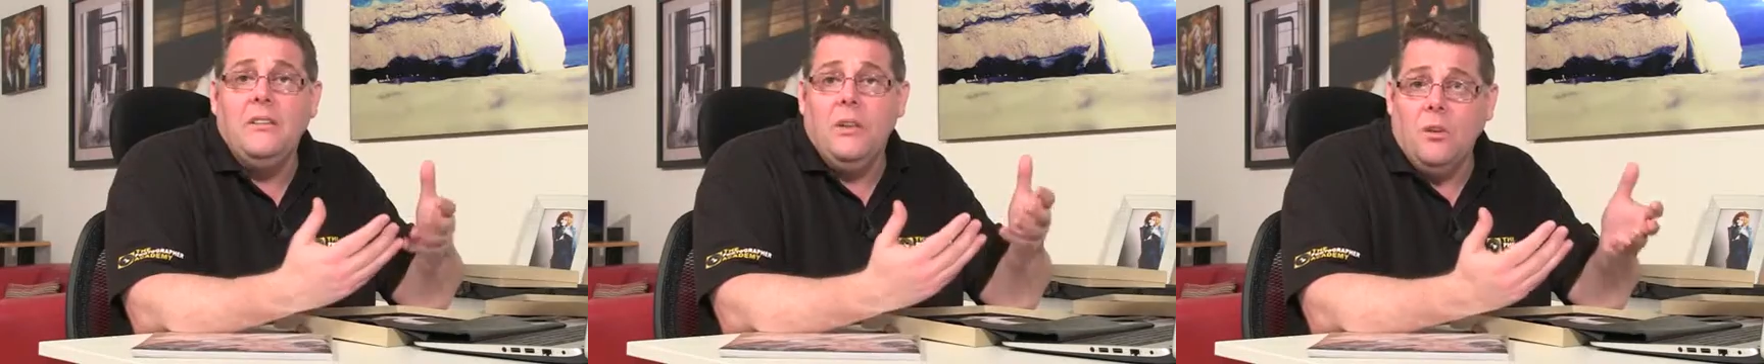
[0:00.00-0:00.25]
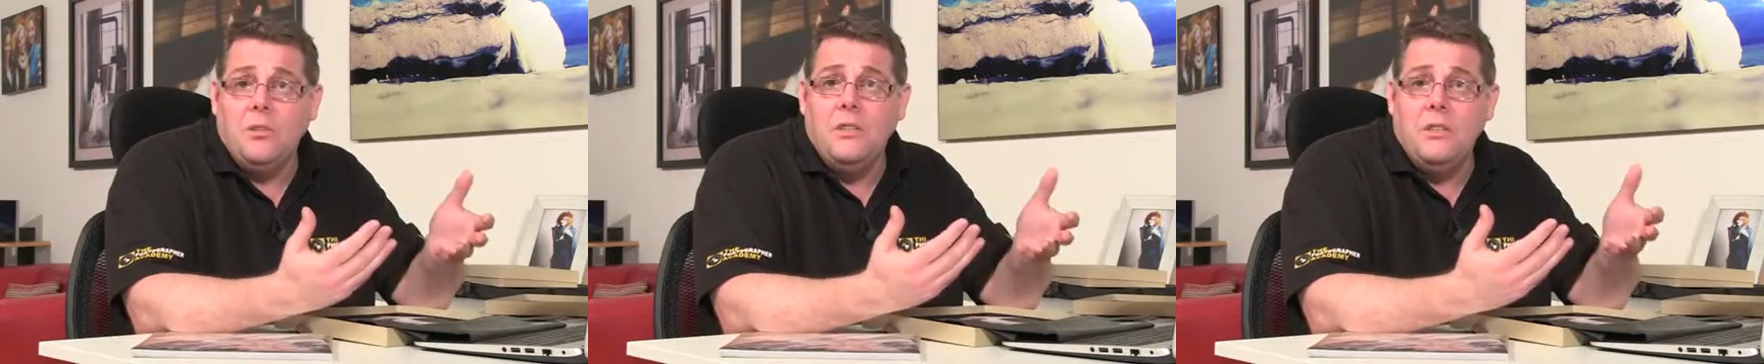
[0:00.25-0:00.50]
the
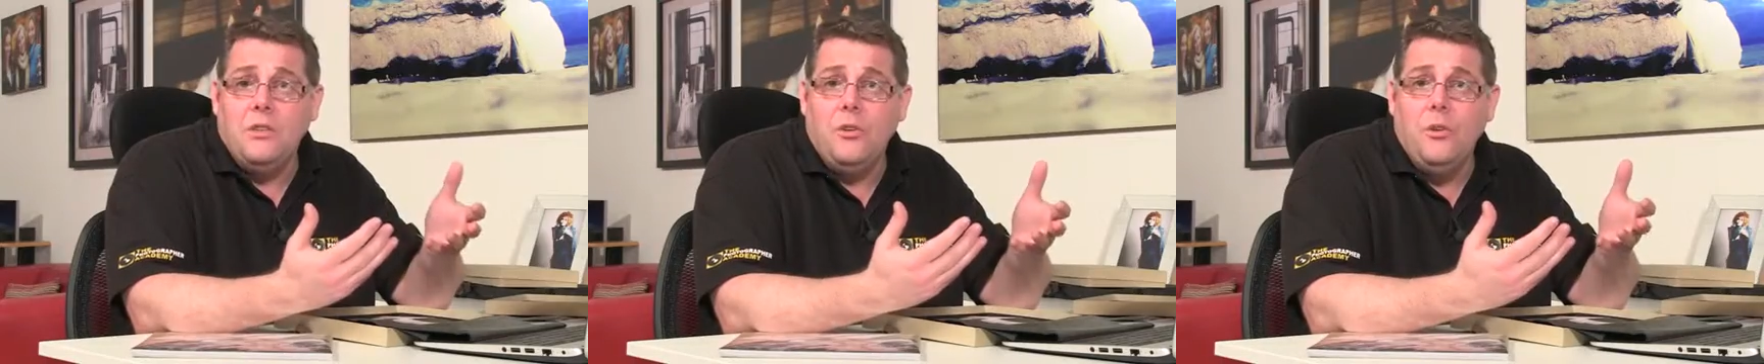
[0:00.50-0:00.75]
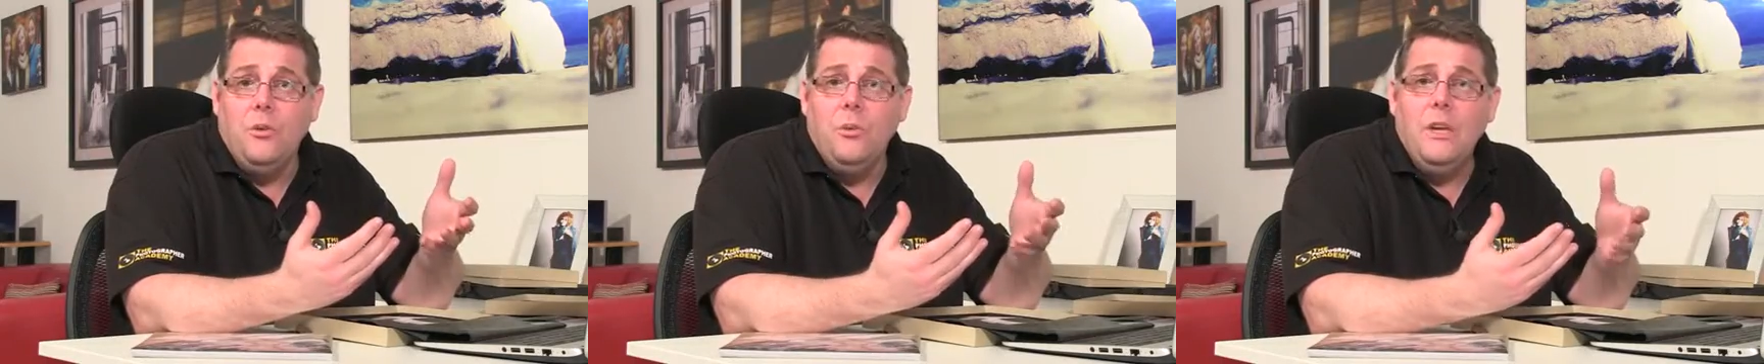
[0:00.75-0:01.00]
Loxley's
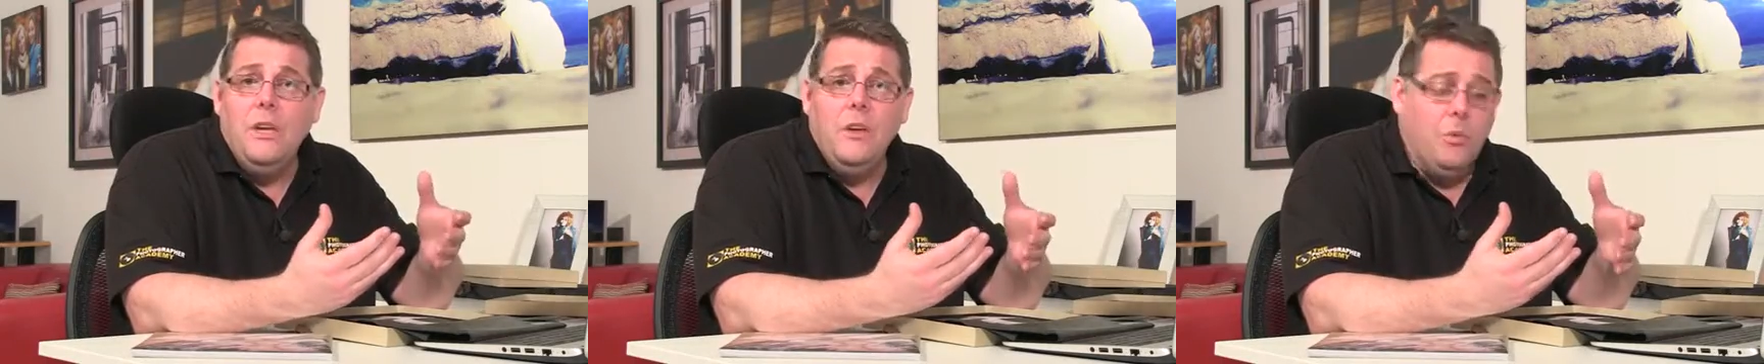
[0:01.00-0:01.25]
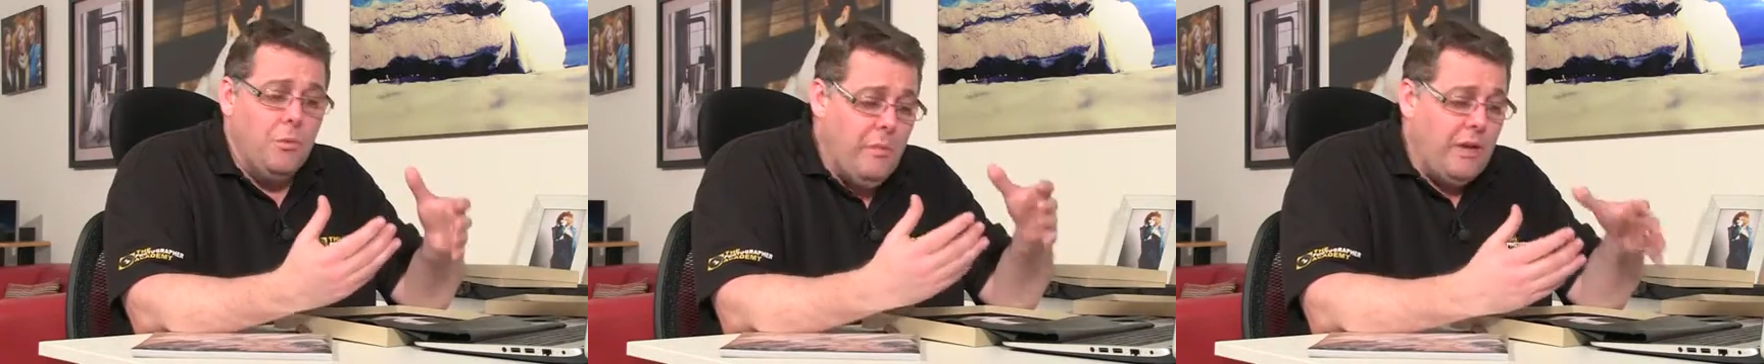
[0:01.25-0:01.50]
crew,
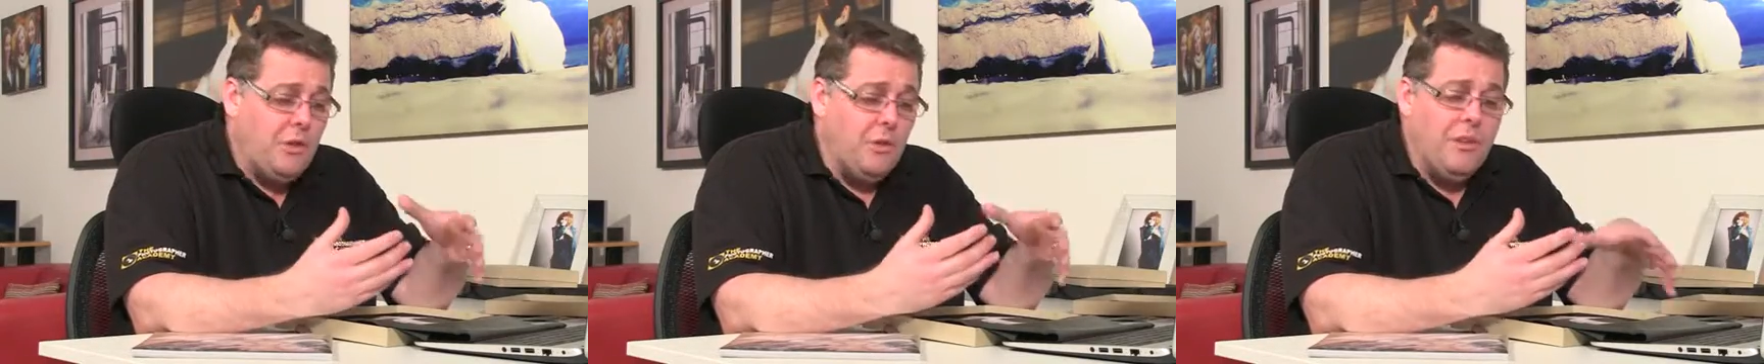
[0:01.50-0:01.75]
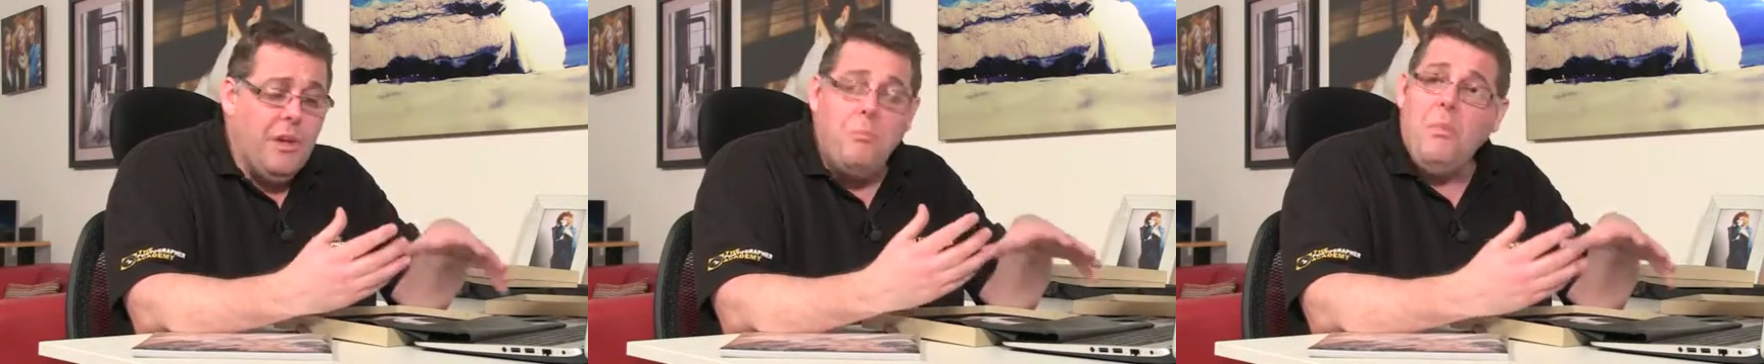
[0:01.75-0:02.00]
will make
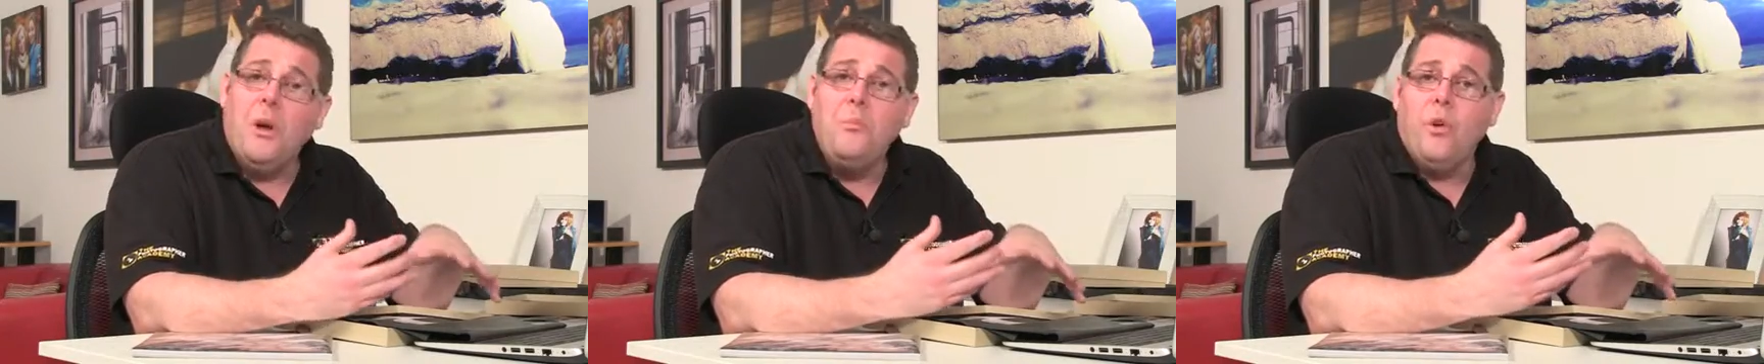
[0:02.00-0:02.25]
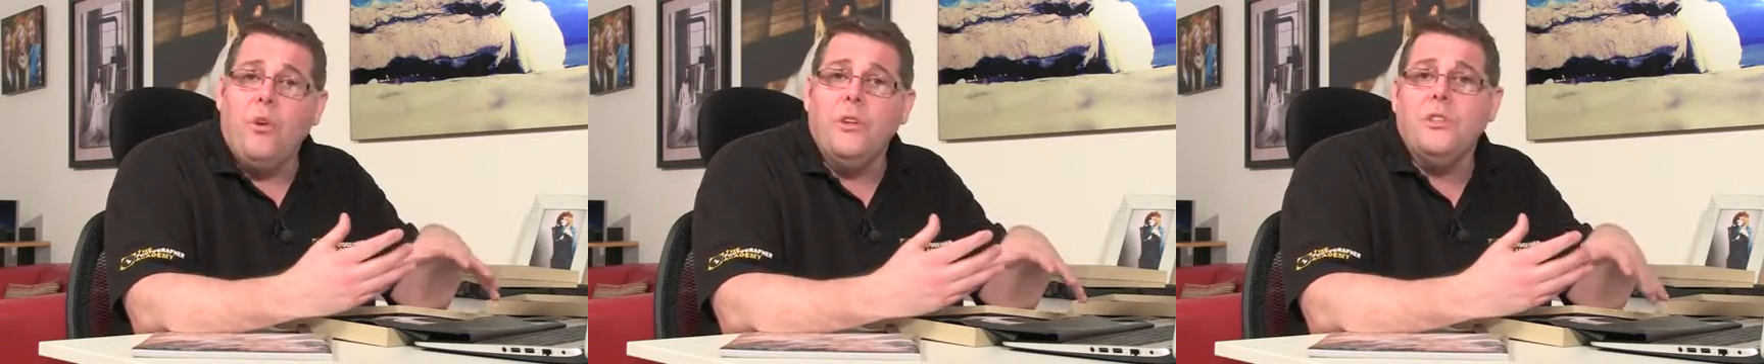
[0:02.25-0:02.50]
sure that my
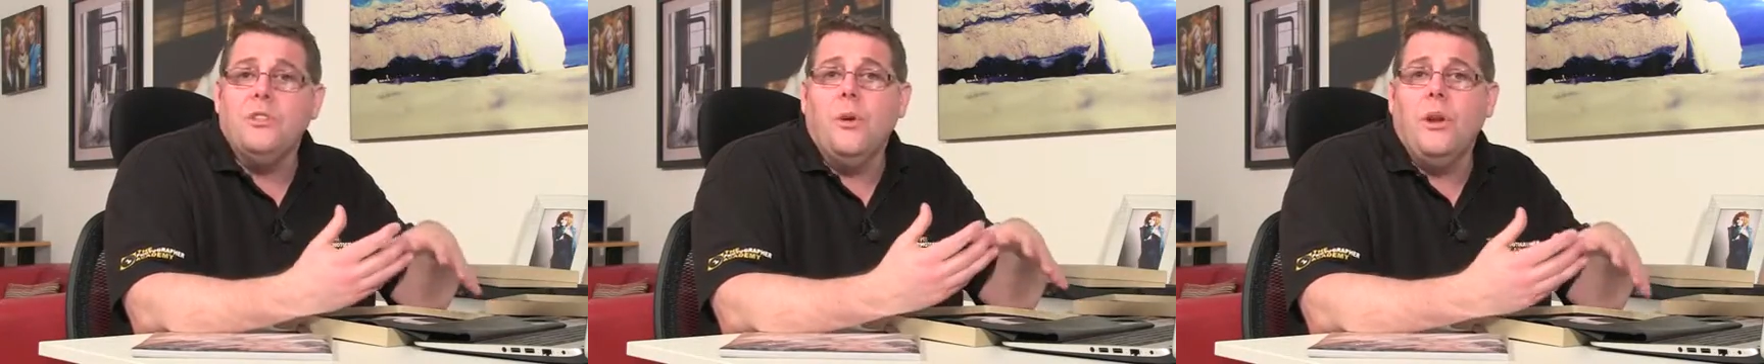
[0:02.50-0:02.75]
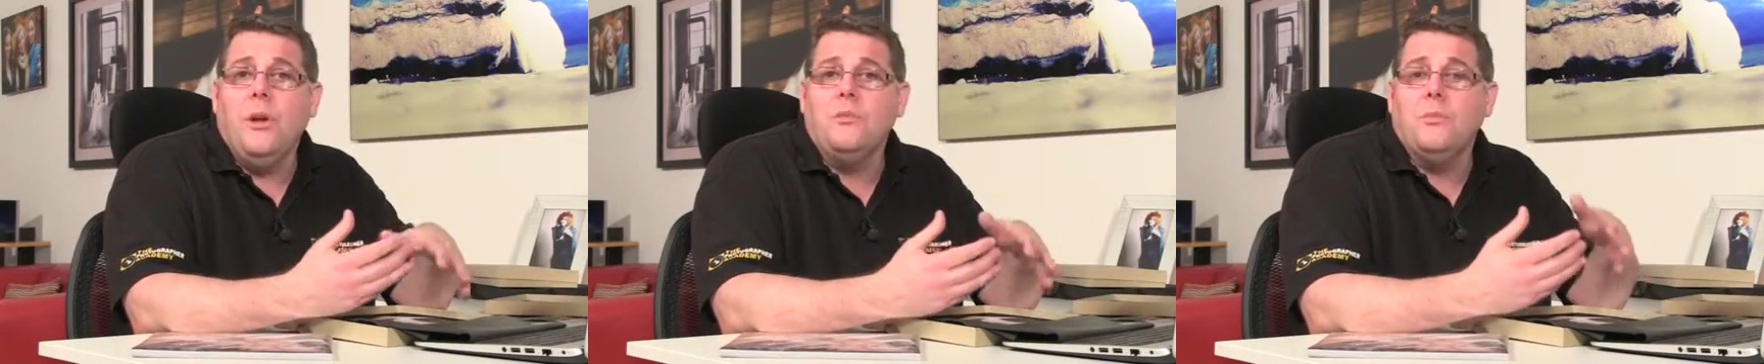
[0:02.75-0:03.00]
product is
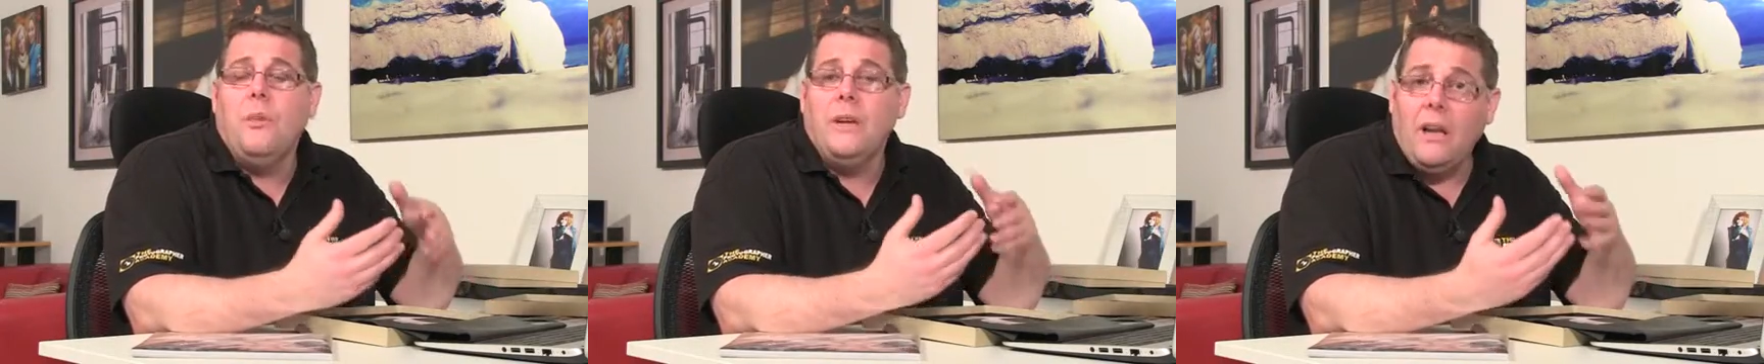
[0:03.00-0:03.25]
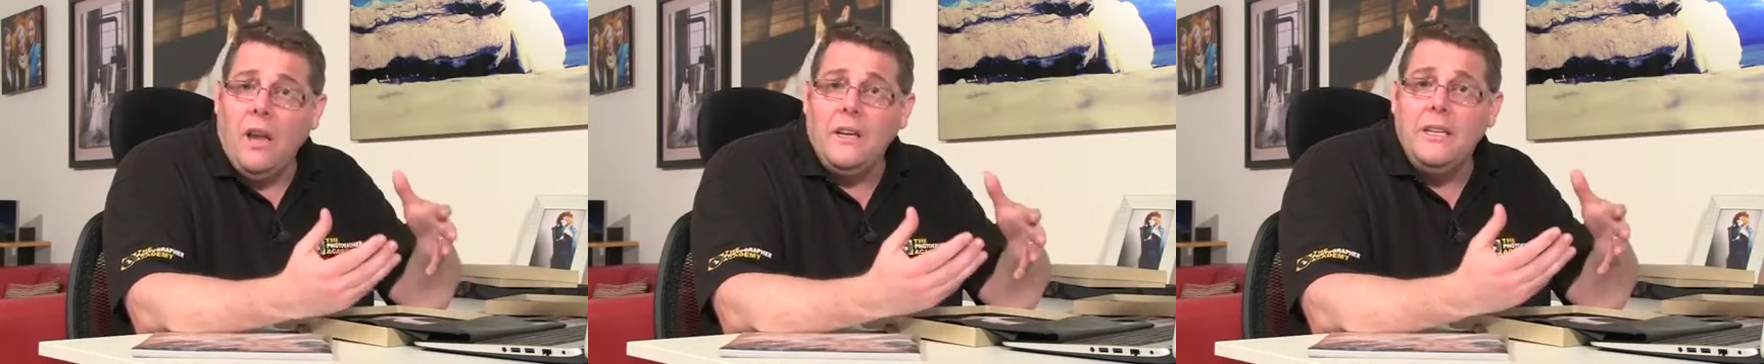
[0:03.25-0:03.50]
going out to my
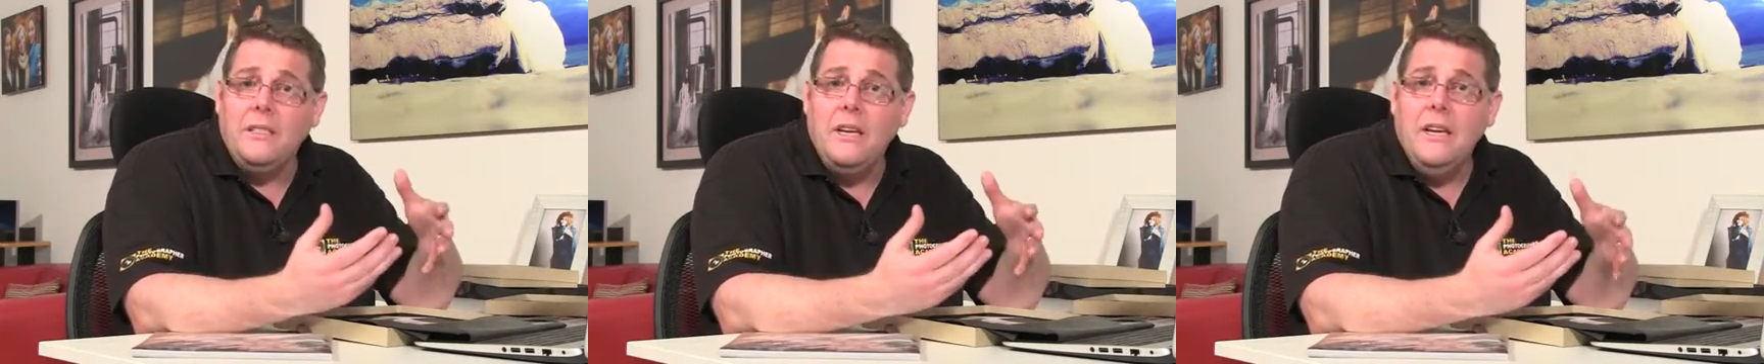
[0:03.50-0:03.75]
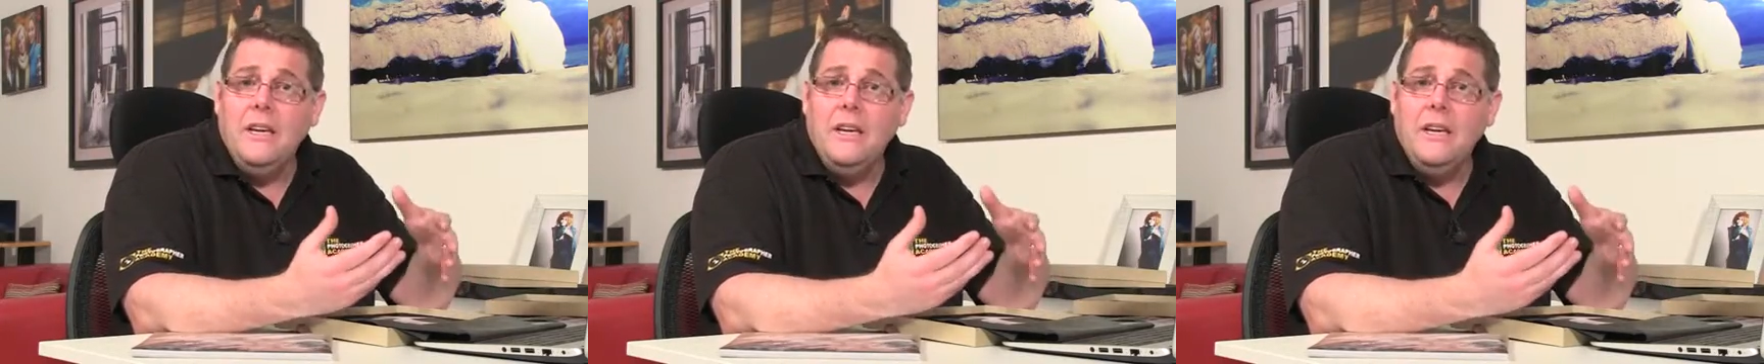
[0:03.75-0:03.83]
client